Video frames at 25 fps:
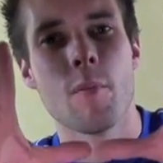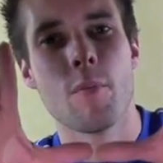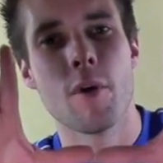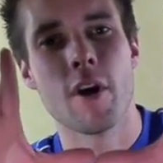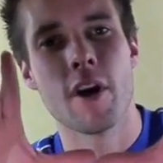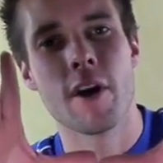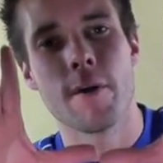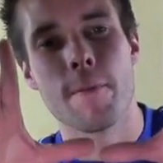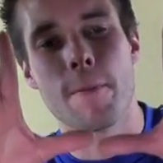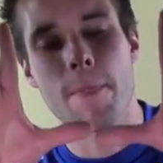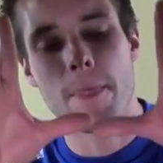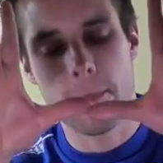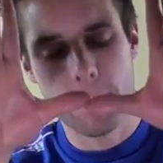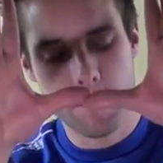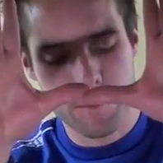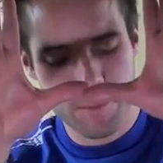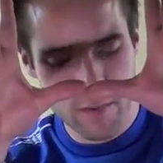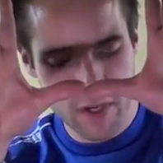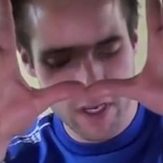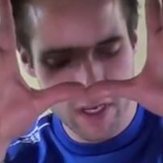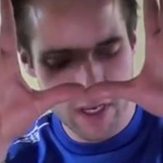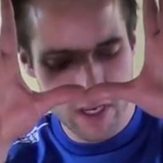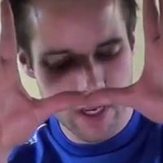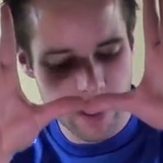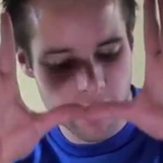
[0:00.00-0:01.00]
But
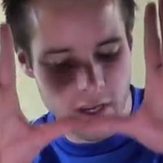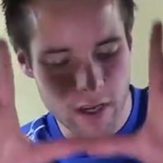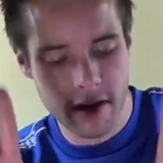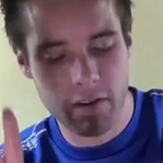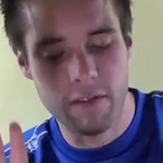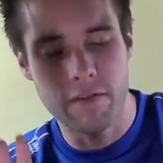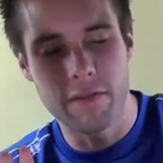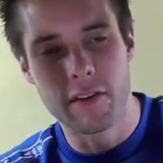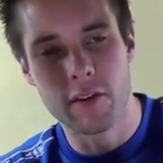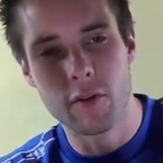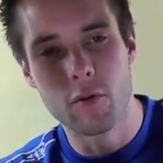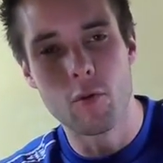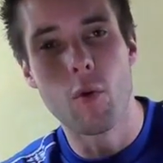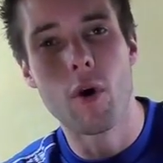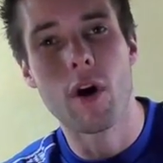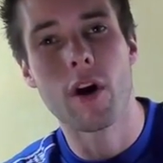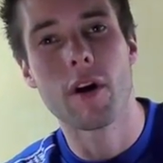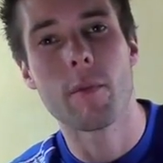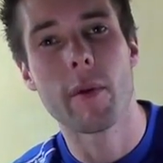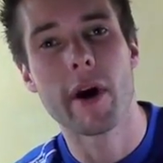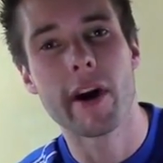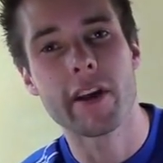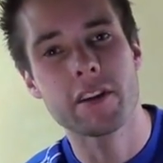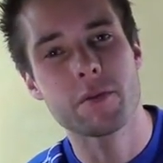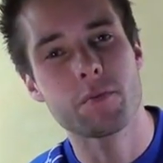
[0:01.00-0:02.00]
if you want
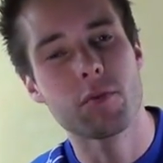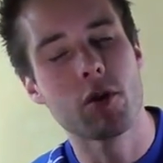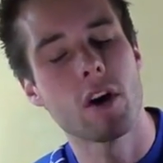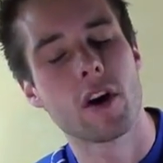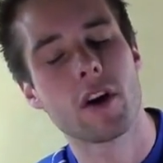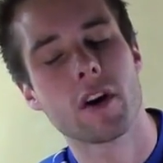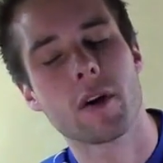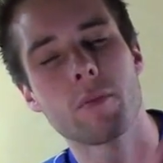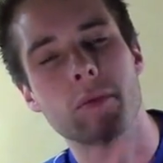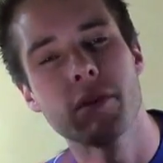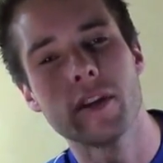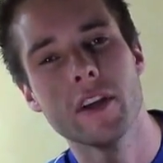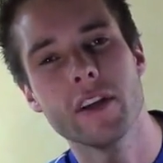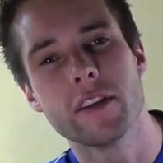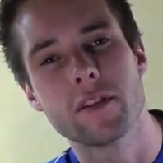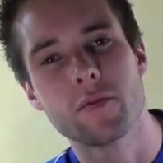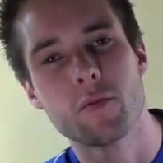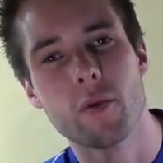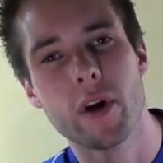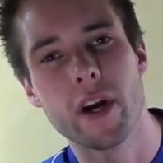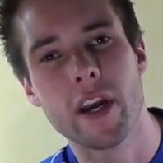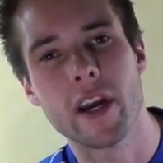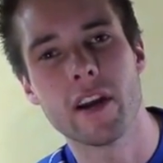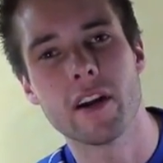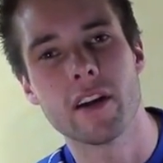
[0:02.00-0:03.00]
to buy this product,
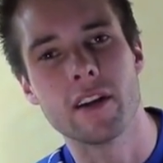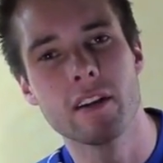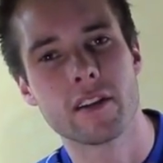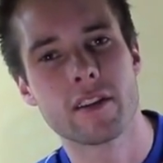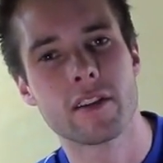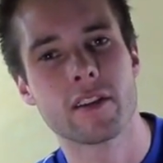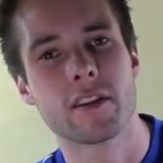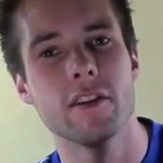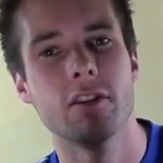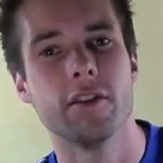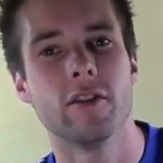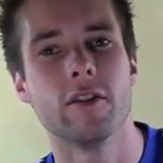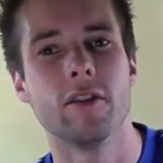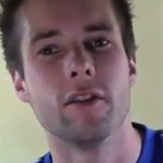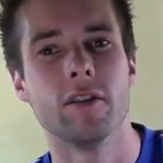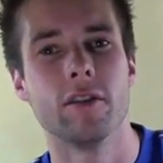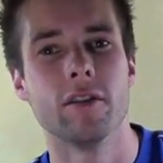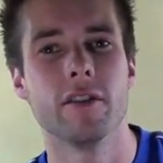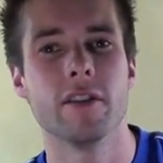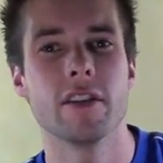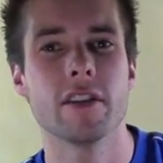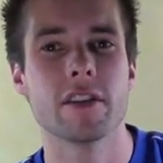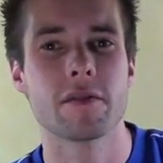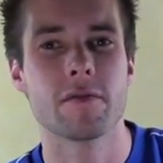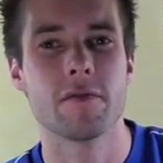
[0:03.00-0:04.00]
please wait
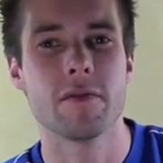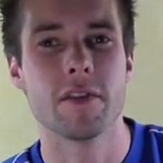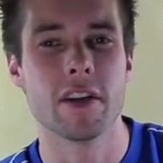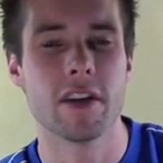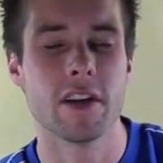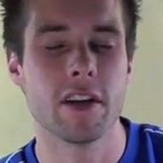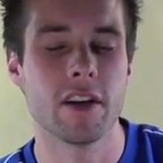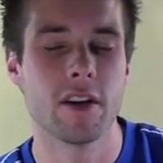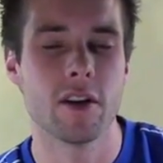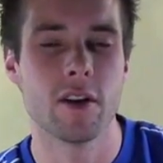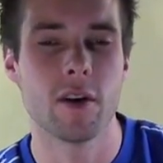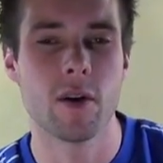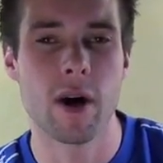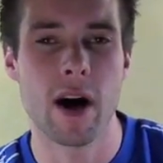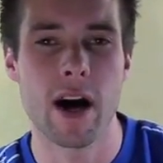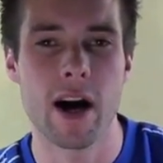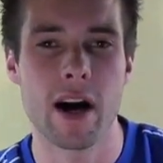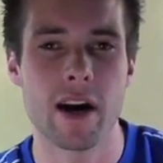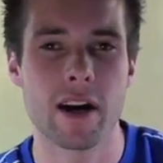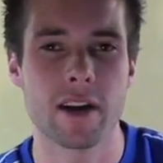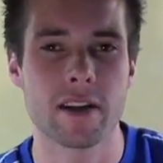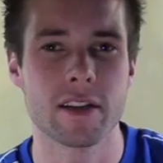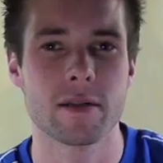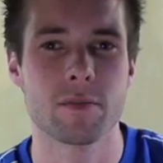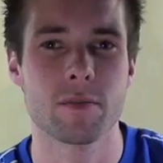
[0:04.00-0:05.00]
until this issue
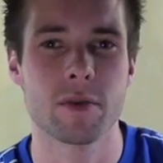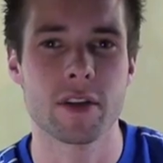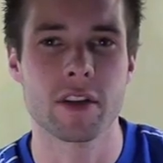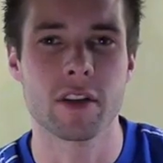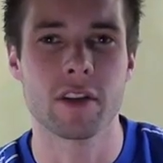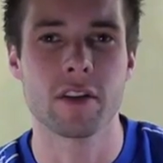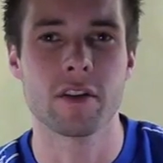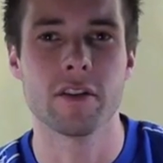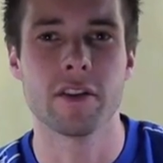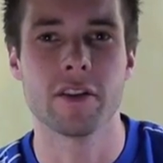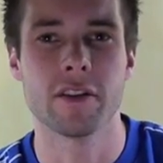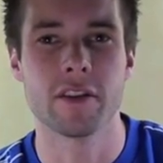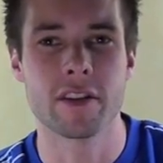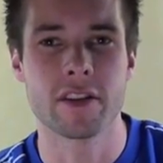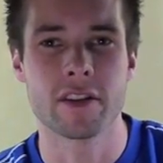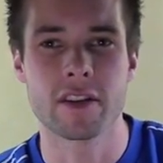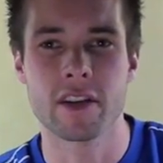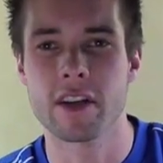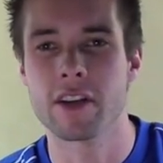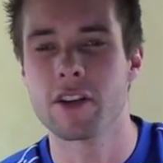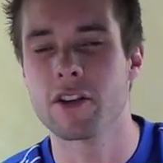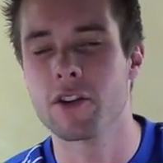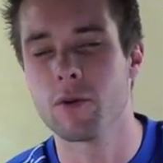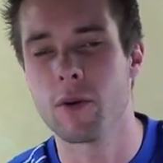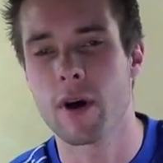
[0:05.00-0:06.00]

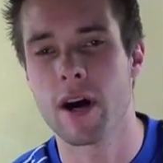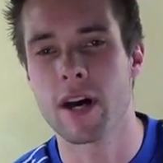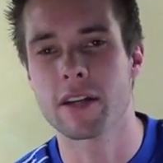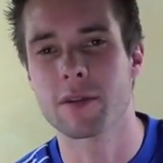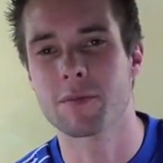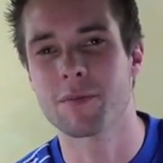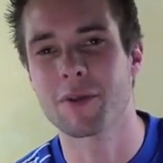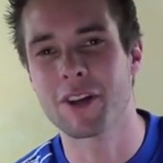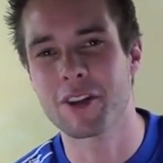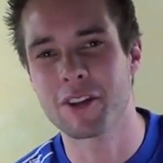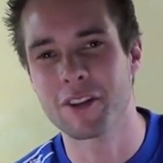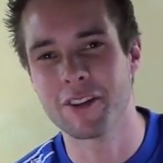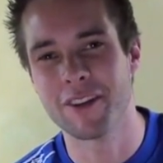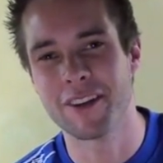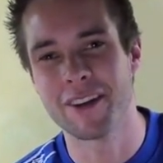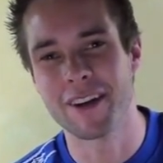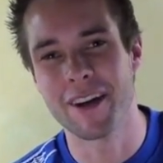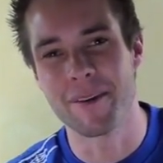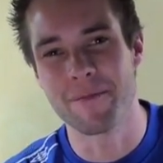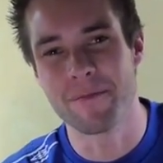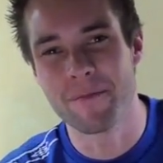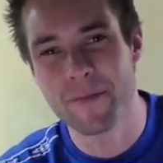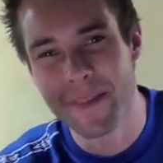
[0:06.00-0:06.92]
has been cleared up.